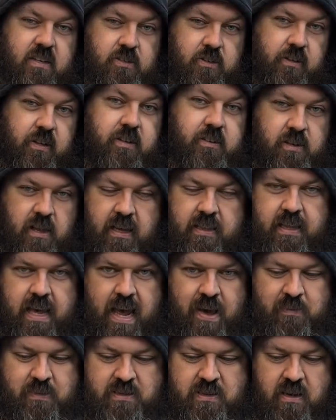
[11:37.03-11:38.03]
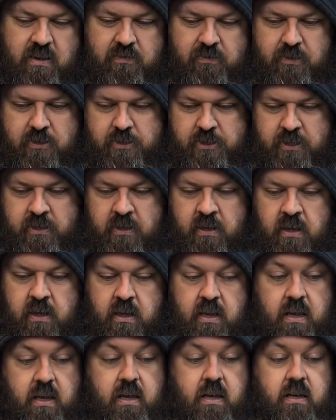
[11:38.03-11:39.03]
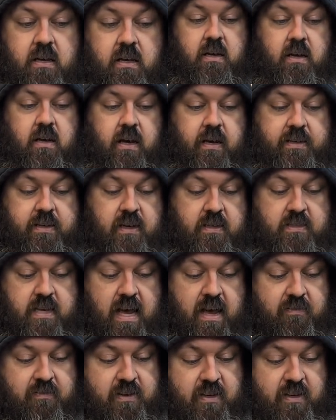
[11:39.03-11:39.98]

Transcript: So these are like the Amazon version. It does have